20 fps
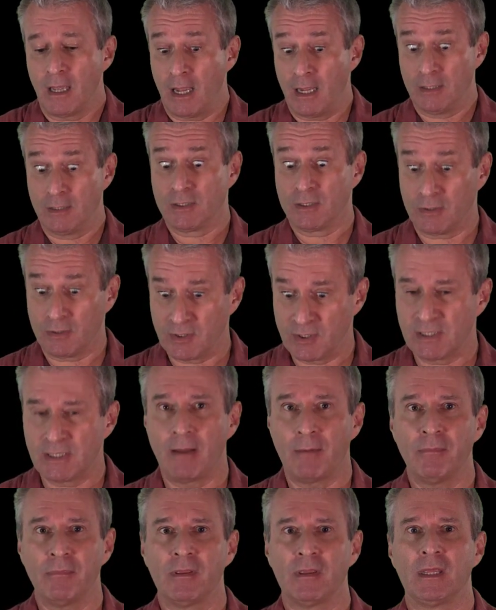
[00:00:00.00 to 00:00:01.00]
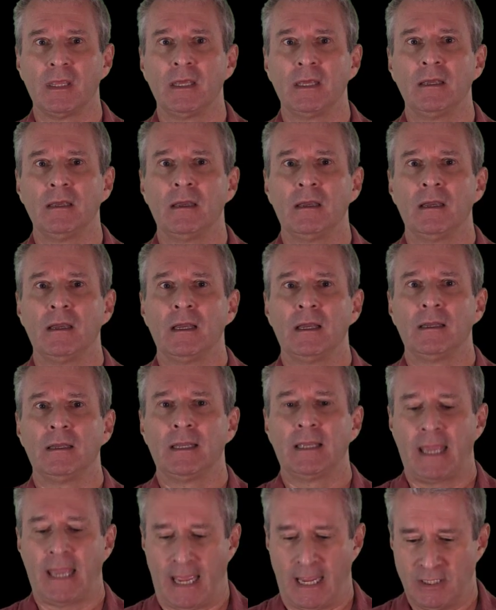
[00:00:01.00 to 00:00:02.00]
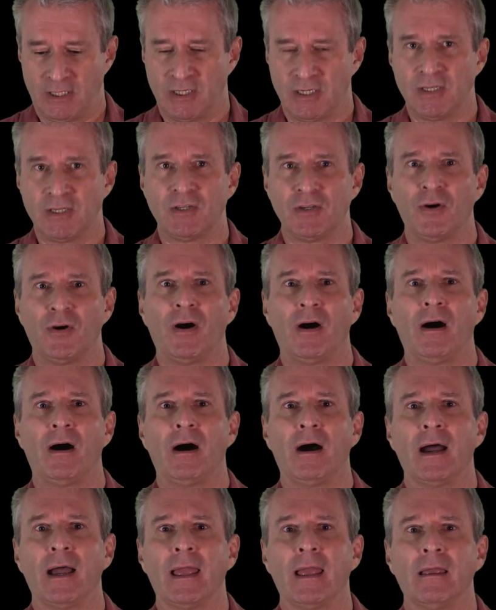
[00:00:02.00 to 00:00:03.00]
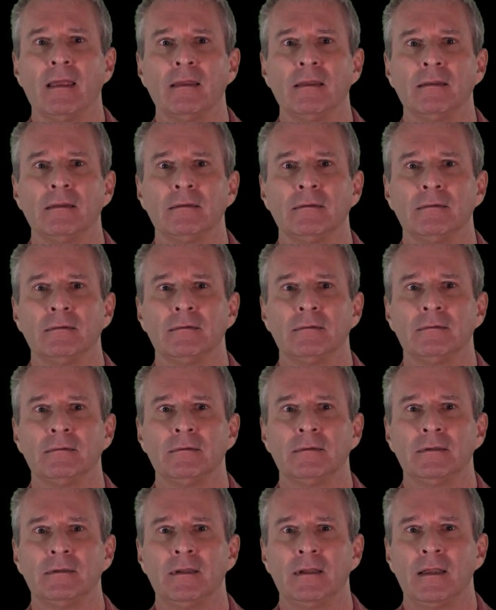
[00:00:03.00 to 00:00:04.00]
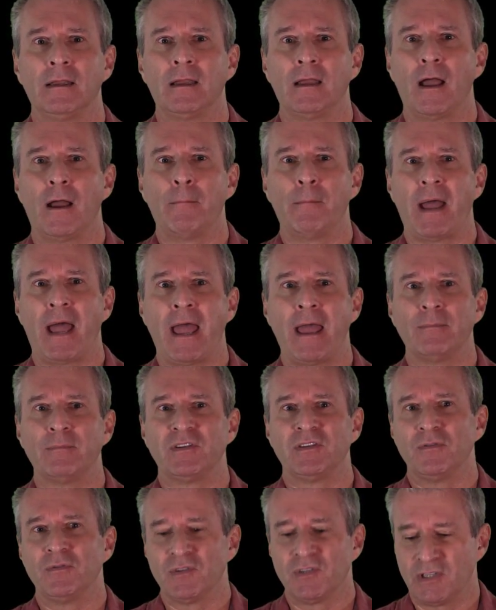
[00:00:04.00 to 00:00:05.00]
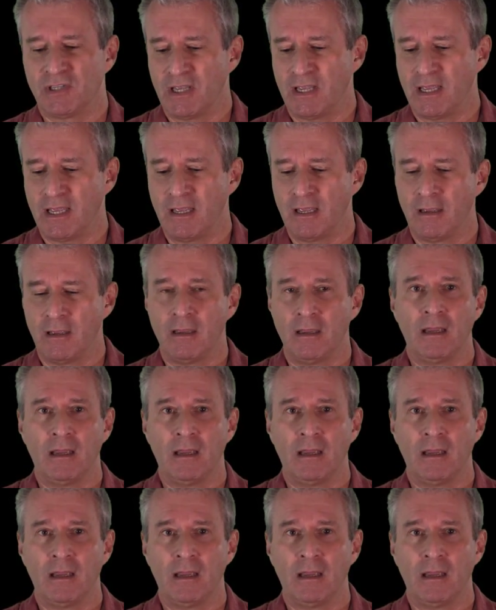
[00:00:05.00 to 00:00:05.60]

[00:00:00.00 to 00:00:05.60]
until something catches your eye. And perhaps you see